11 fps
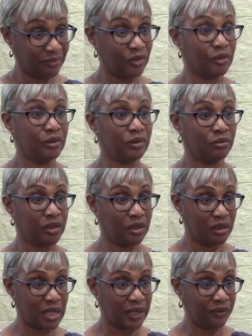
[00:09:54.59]

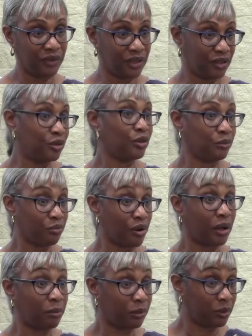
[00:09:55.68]
and I think you could
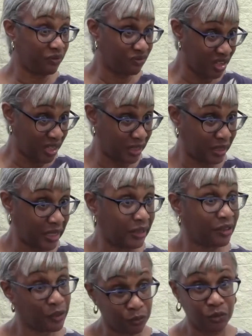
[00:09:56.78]
probably find that.
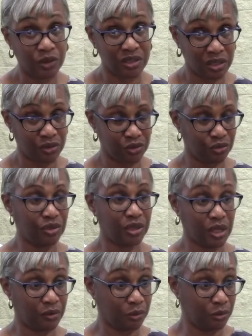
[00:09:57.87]
There was a street
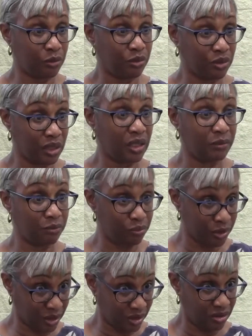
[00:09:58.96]
I remember named
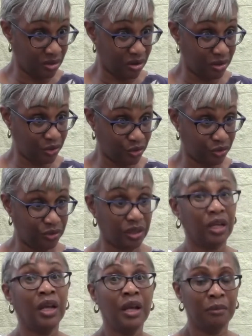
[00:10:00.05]
Brickyard
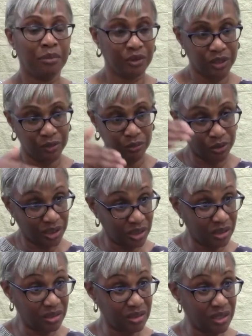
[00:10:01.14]
Street, but there were
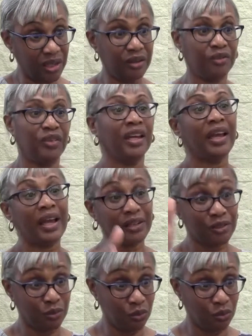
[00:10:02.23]
kids there, and they had to